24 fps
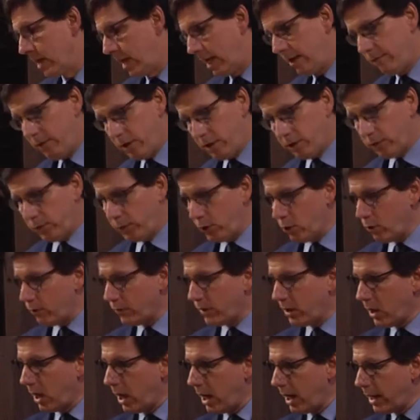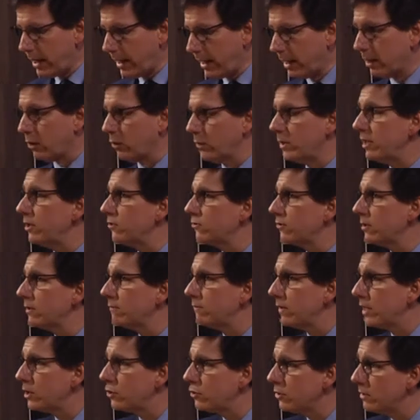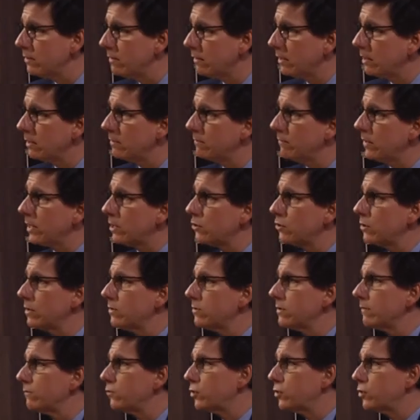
Even his view of God echoed these convictions